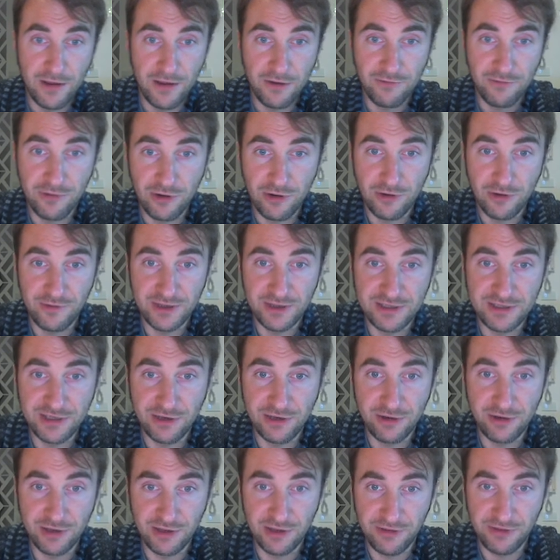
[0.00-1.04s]
4 of us
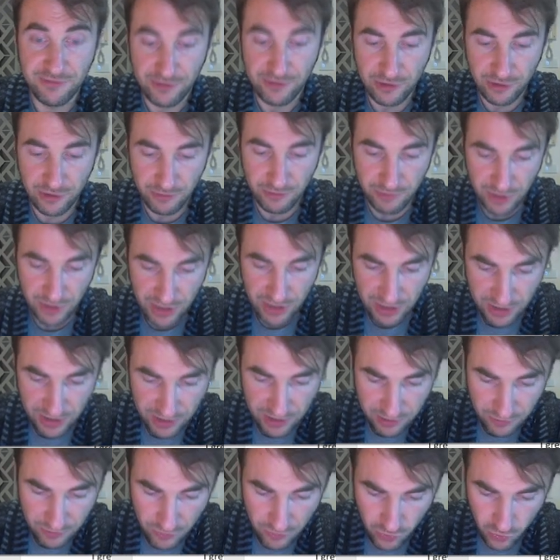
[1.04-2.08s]
here on the farm
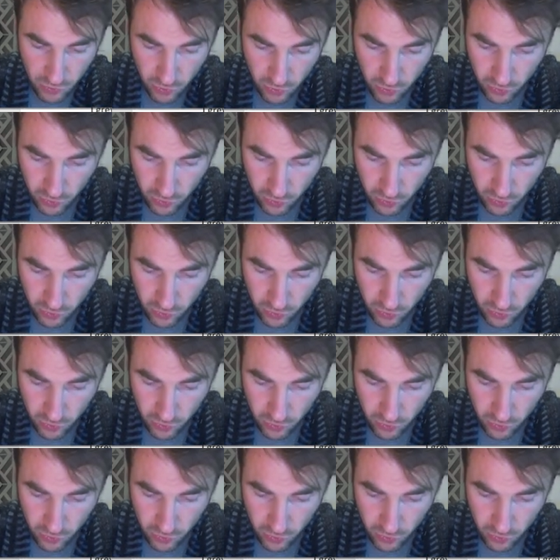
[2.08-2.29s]
now.